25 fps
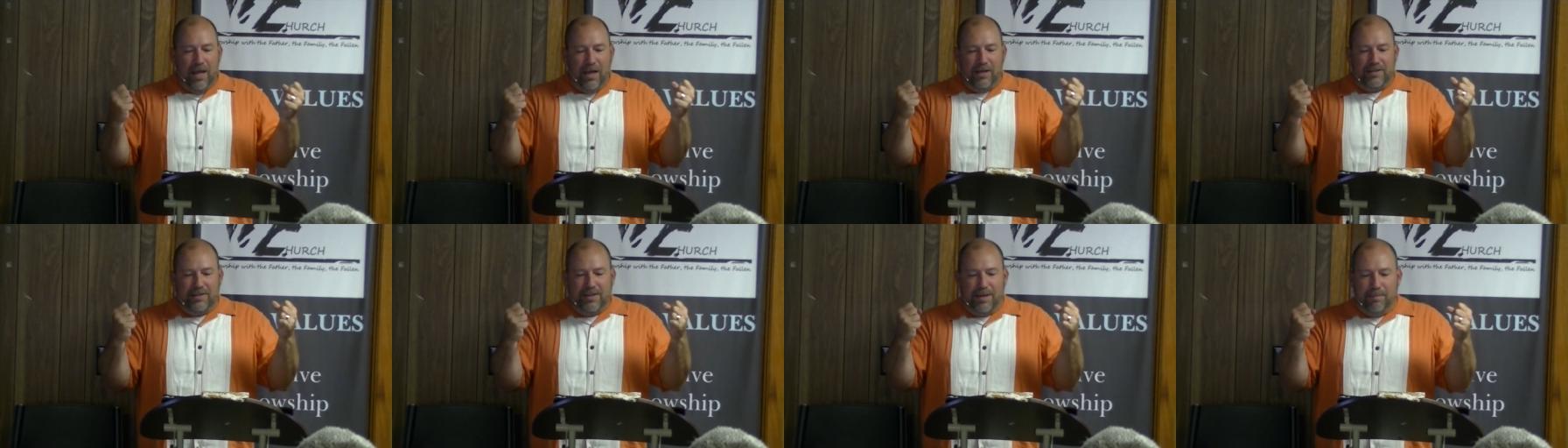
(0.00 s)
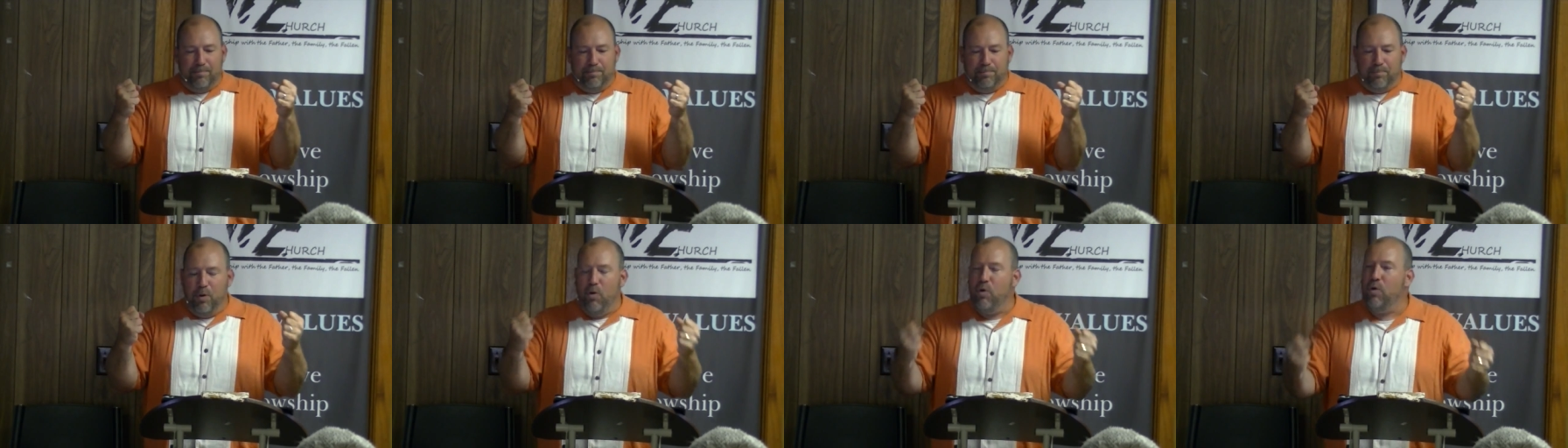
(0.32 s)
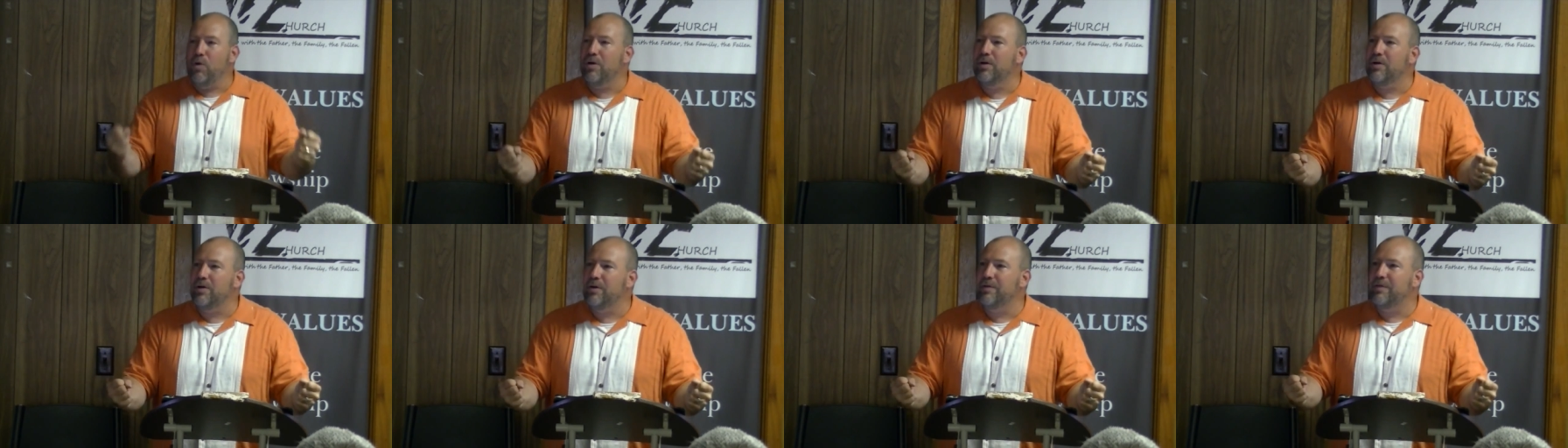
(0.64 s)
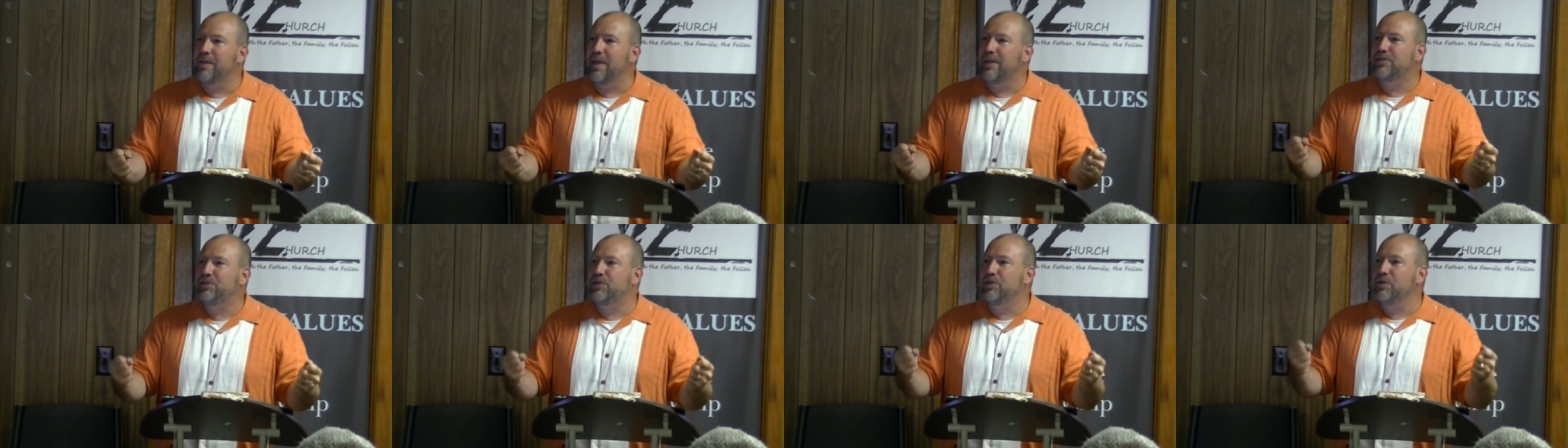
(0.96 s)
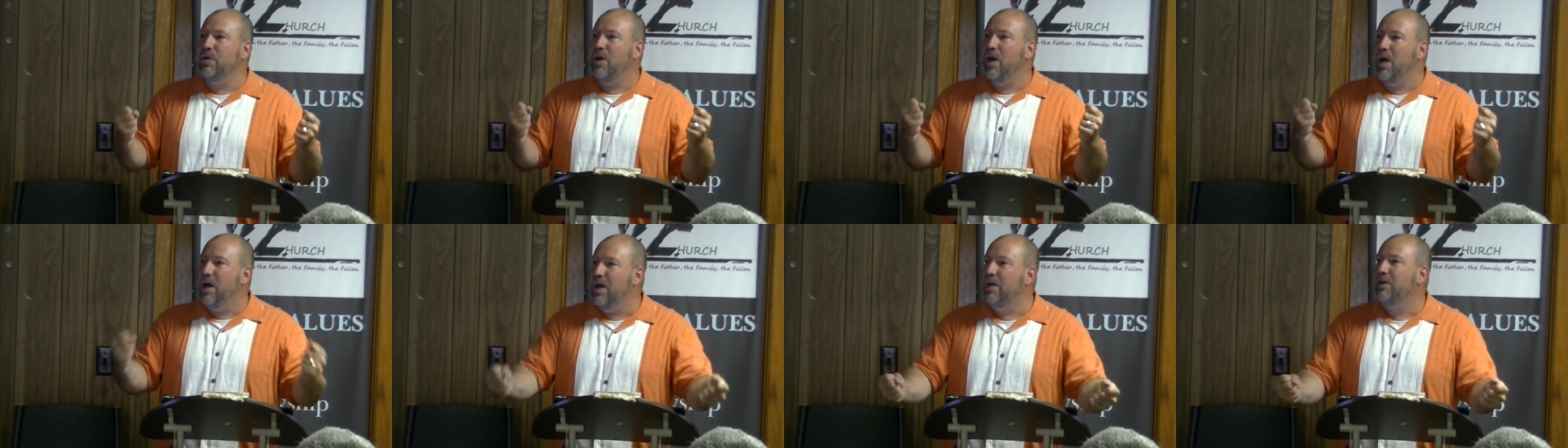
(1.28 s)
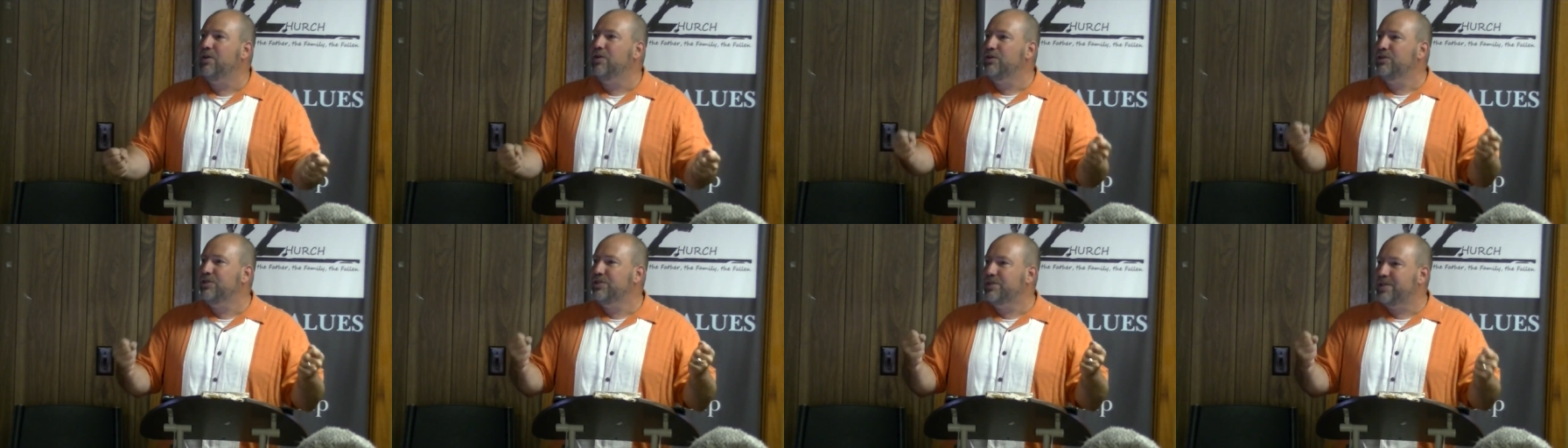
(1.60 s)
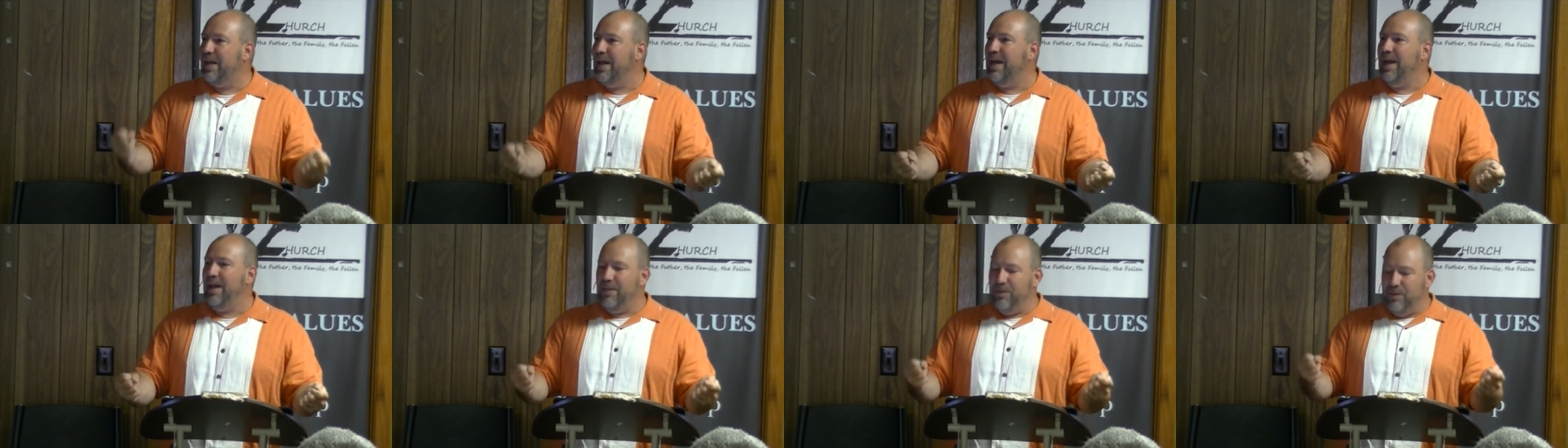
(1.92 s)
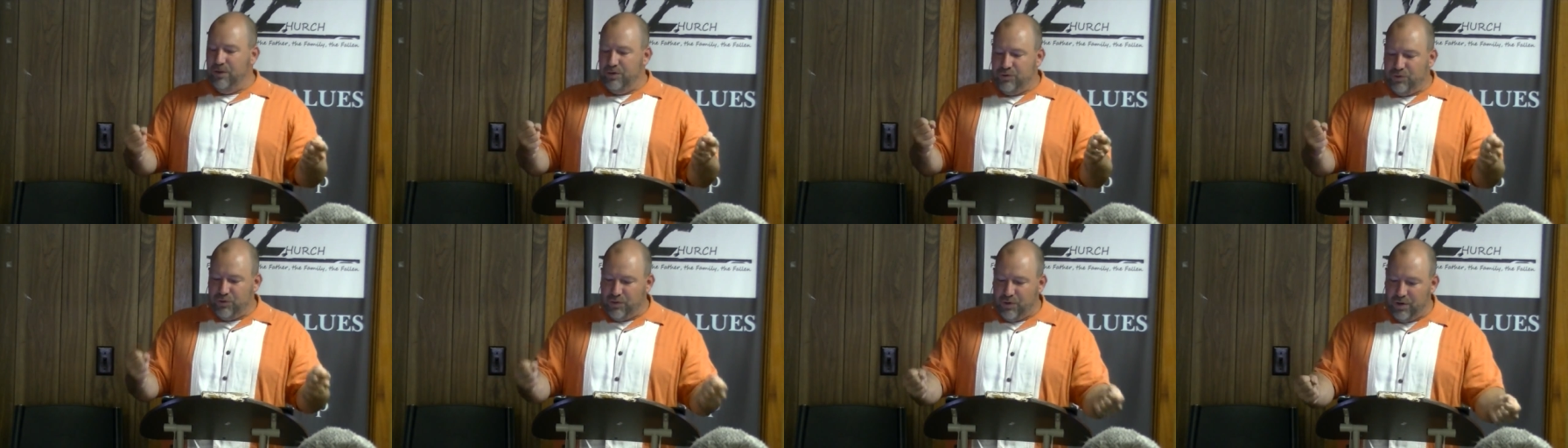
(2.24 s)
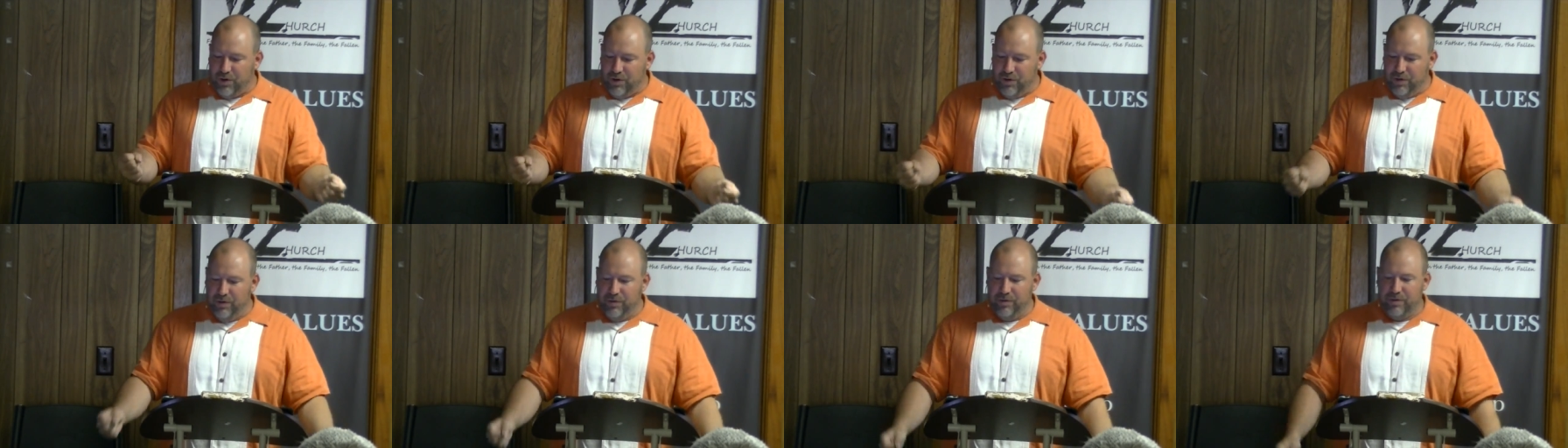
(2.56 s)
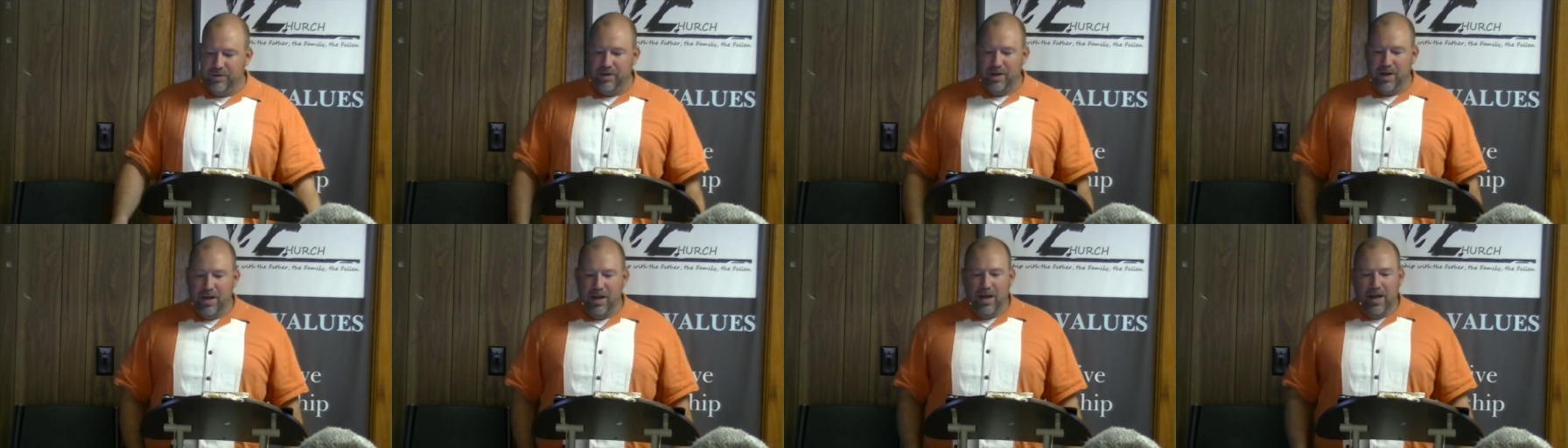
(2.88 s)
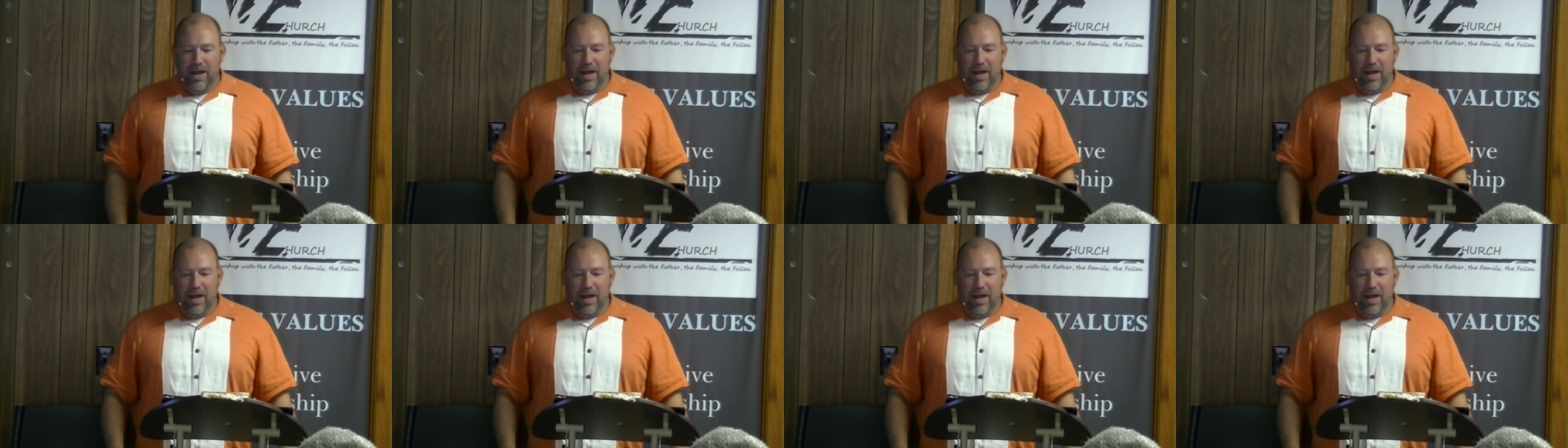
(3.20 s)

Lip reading: It's important that you understand the truth.